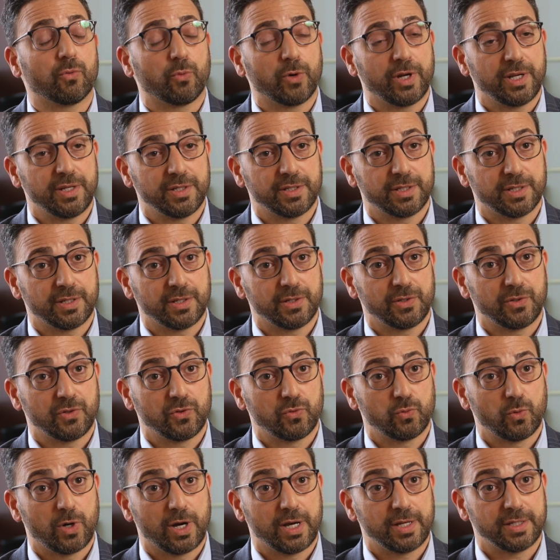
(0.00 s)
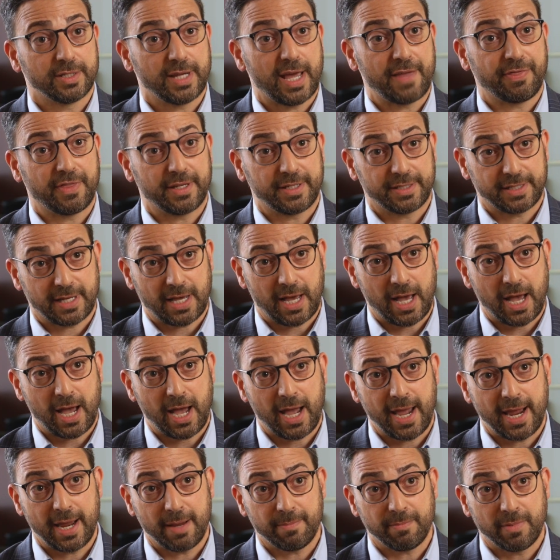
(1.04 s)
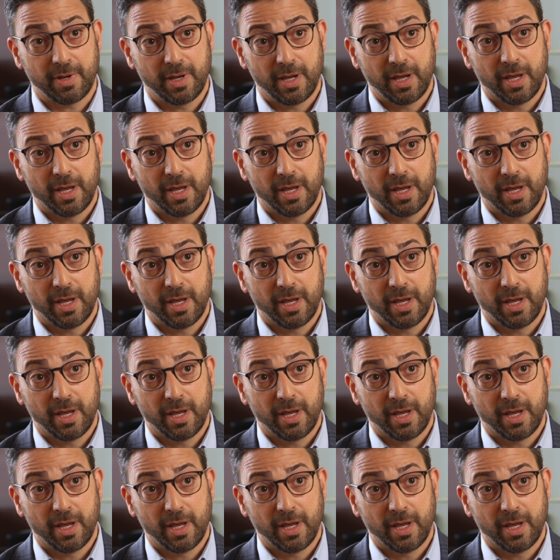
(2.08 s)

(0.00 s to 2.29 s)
reasons was at the time,